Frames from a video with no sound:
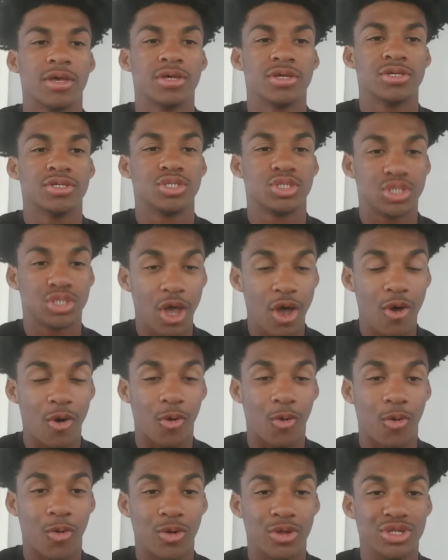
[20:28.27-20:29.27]

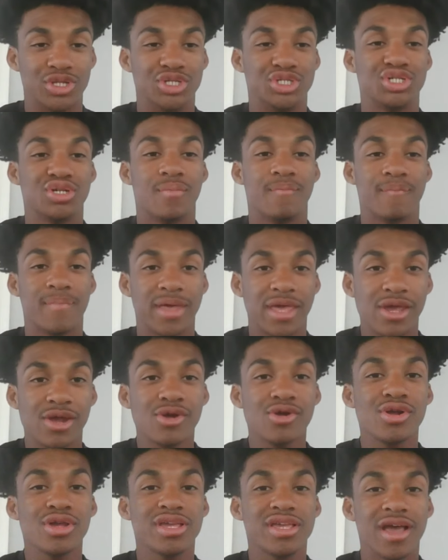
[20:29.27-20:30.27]
So,
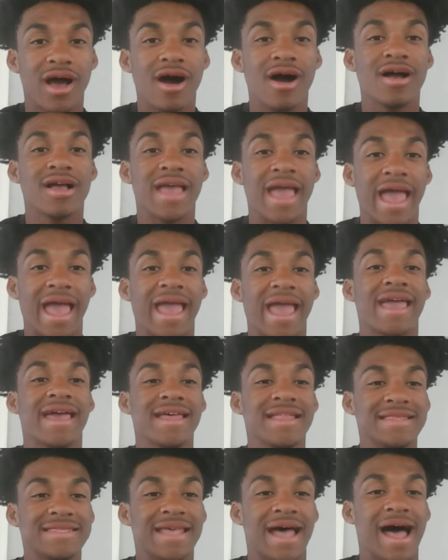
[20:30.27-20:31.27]
Jameer Young
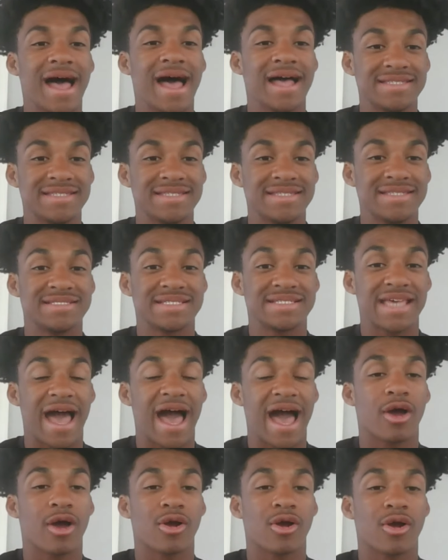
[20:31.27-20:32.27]
and Dante
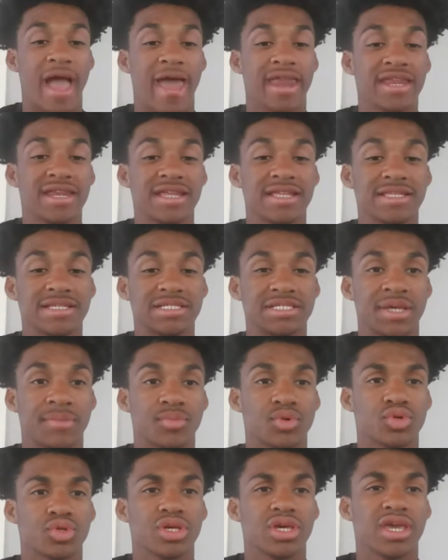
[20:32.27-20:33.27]
Scott are headed into
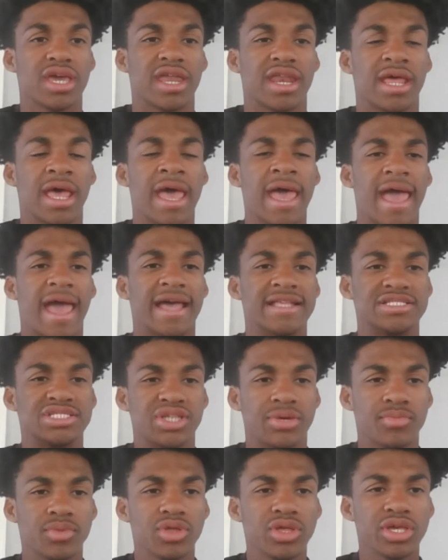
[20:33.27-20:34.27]
Summer League, and
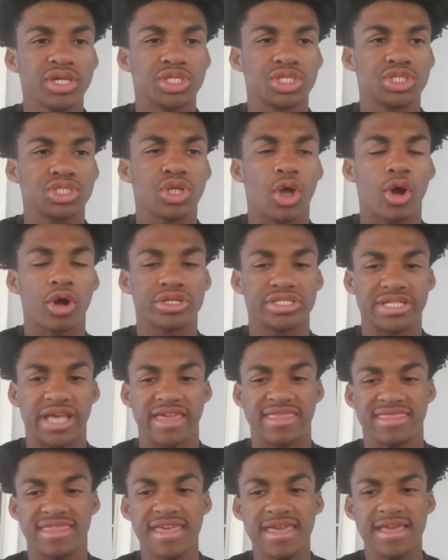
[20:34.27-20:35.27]
Summer League starts,
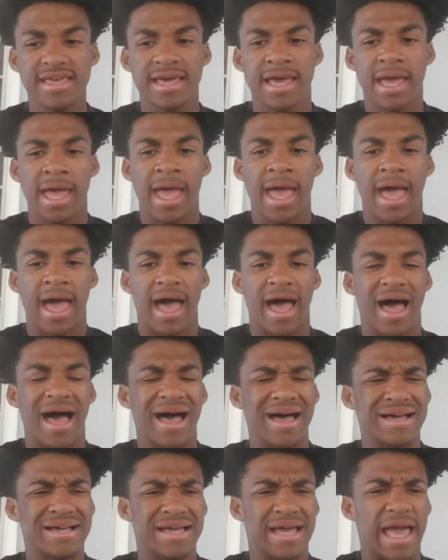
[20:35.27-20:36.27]
I think,
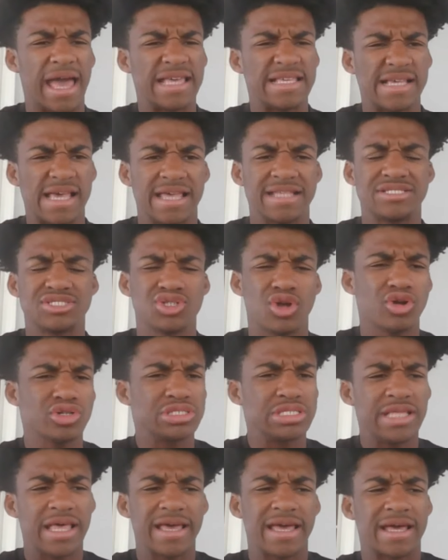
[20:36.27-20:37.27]
it
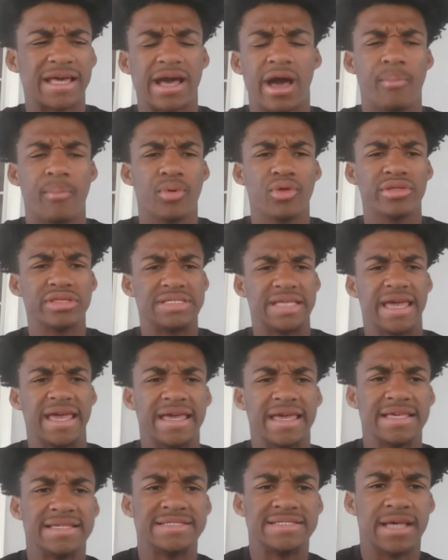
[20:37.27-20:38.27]
starts in like a couple of
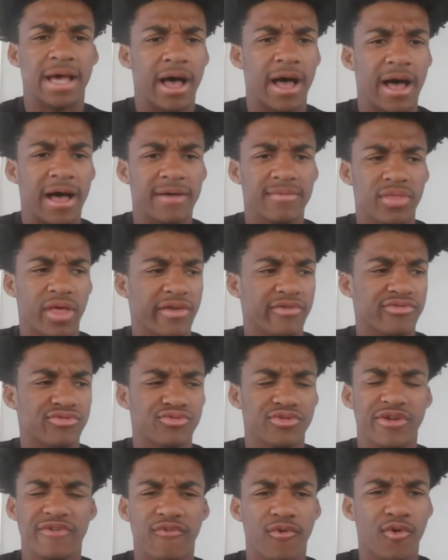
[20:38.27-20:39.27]
days, like
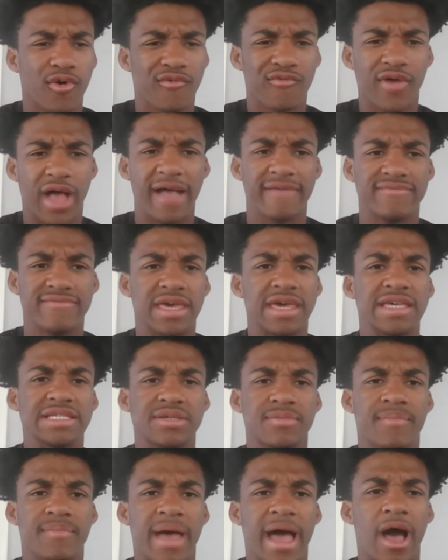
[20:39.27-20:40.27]
3, 4, 5
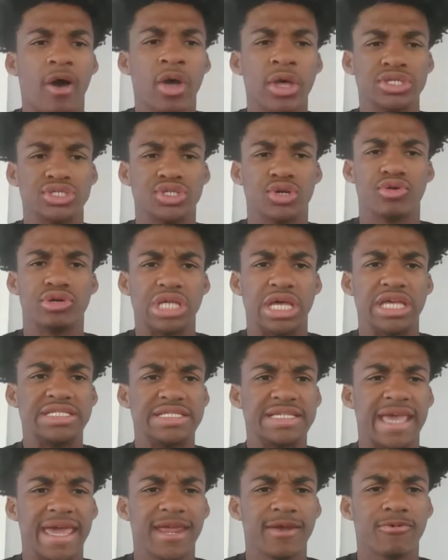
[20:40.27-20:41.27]
days about. So
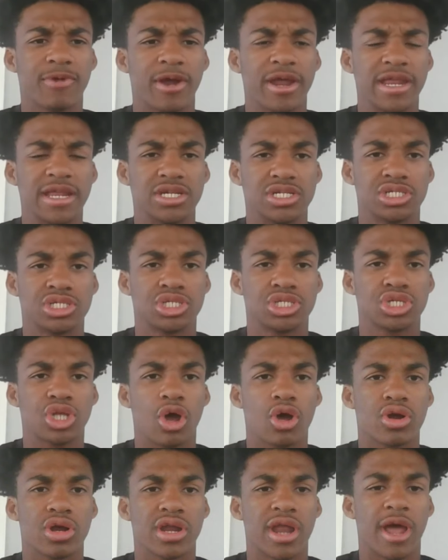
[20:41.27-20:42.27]
it's getting ready to
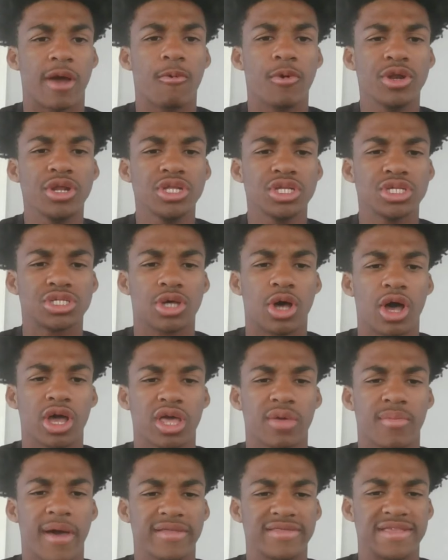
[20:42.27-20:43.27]
start. And I wanted to
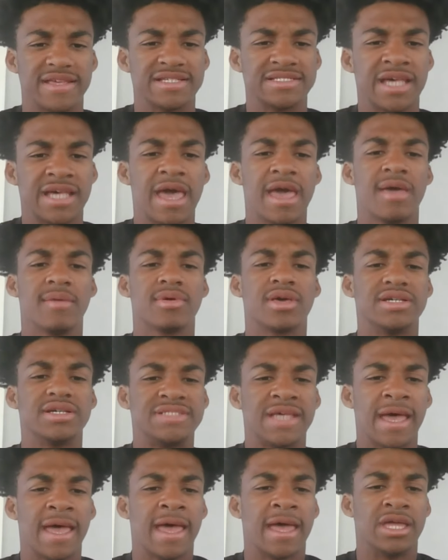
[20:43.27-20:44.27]
talk about this
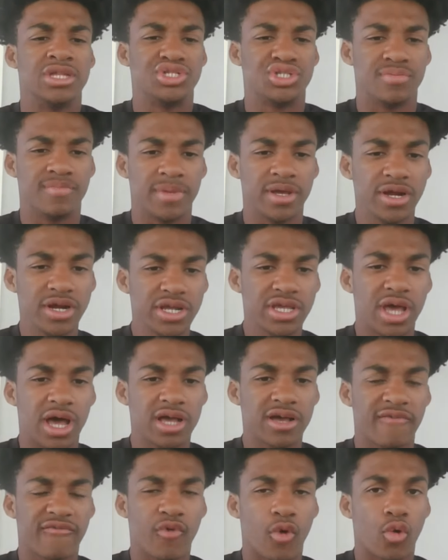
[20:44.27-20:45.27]
because Jameer
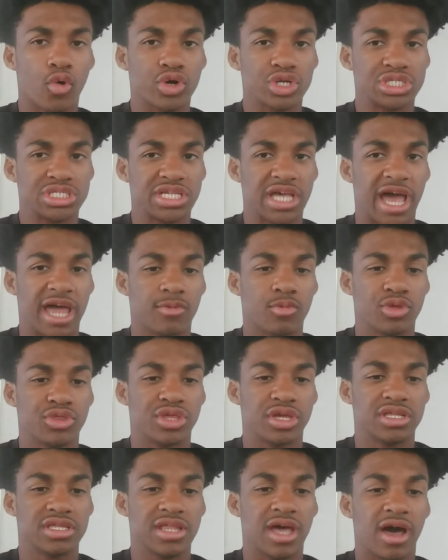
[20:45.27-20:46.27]
Young, of course, signed with
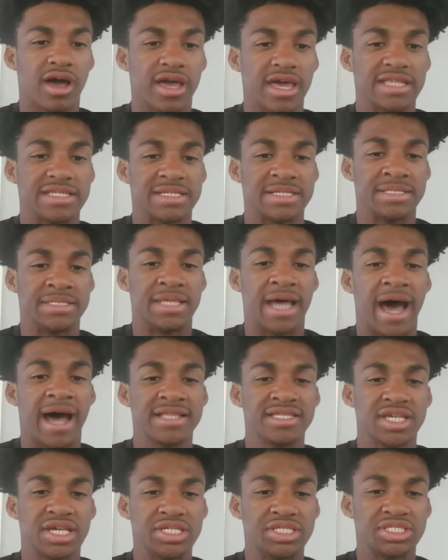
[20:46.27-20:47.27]
the Nuggets and
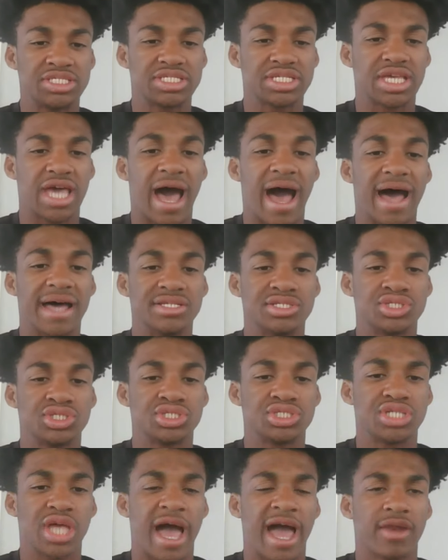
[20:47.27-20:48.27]
Dante Scott
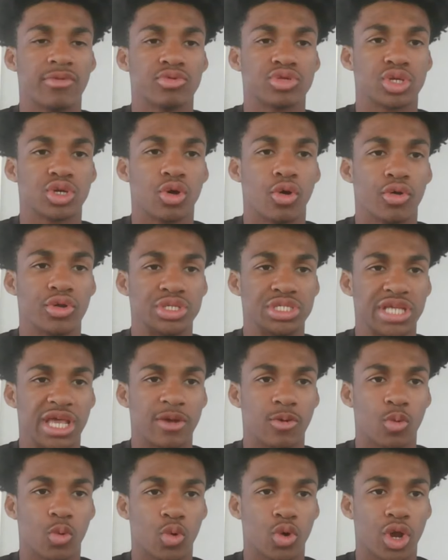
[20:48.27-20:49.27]
signed with the Golden
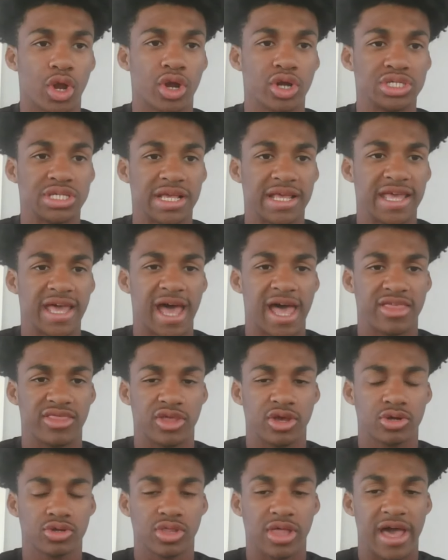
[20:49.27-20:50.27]
State Warriors and got
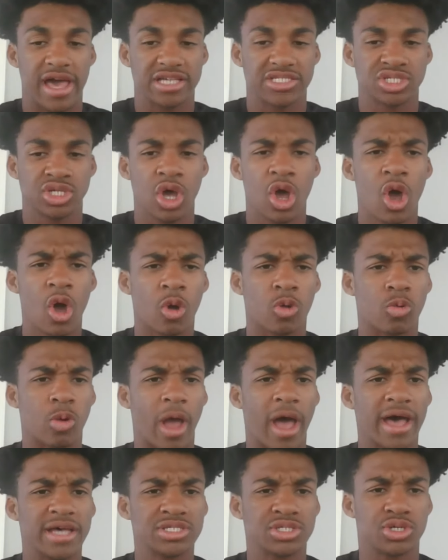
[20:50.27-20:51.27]
their last
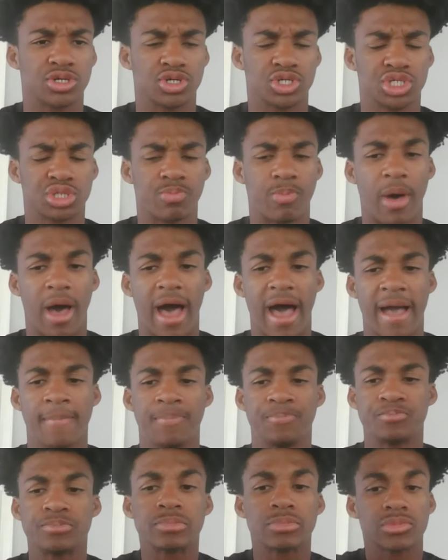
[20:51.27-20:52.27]
roster spot.
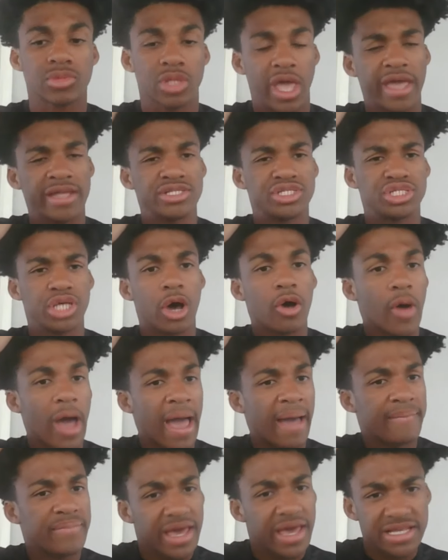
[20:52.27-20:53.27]
And so
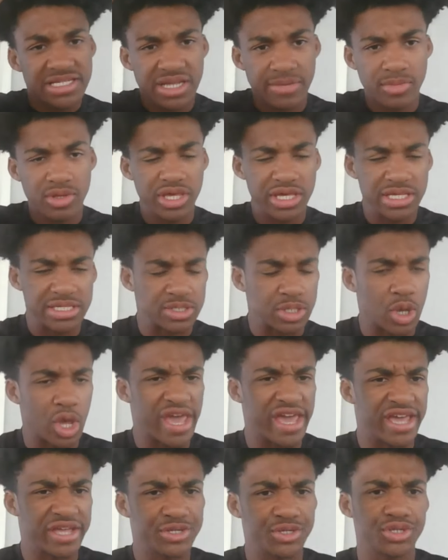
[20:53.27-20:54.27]
NBA Summer League's
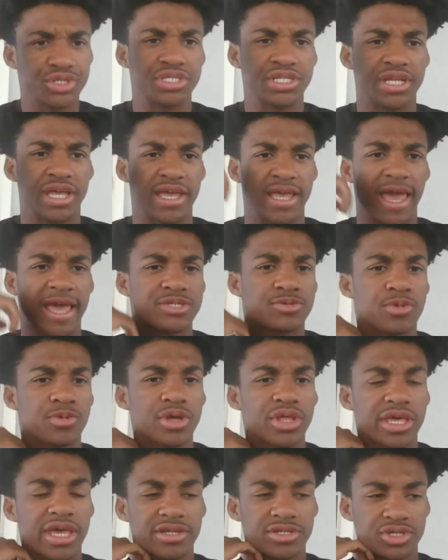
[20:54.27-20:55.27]
interesting. It's
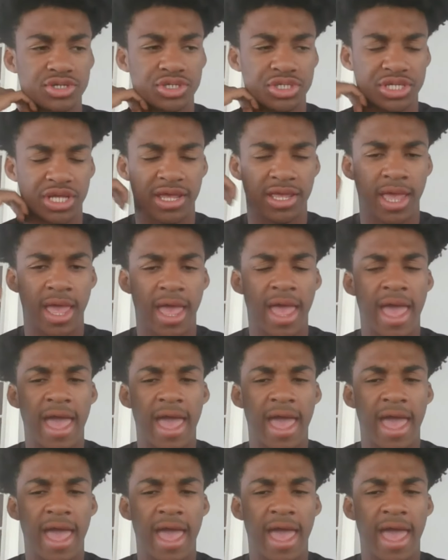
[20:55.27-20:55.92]
really interesting.